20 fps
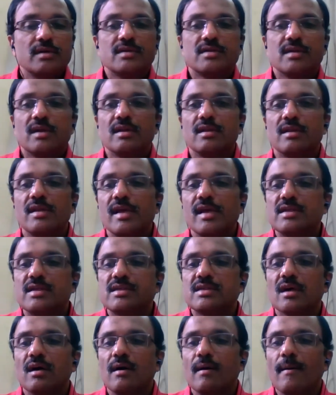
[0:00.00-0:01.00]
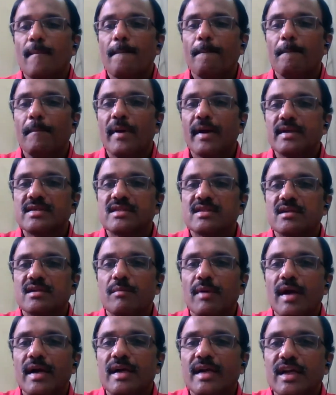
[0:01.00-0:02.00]
So these
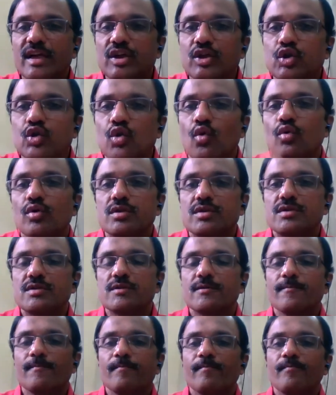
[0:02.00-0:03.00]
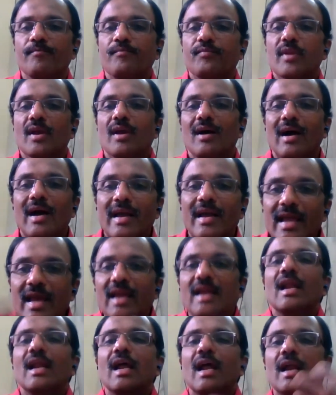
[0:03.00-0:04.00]
meristematic zones
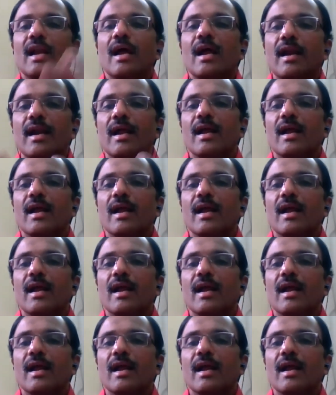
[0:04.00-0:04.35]
again and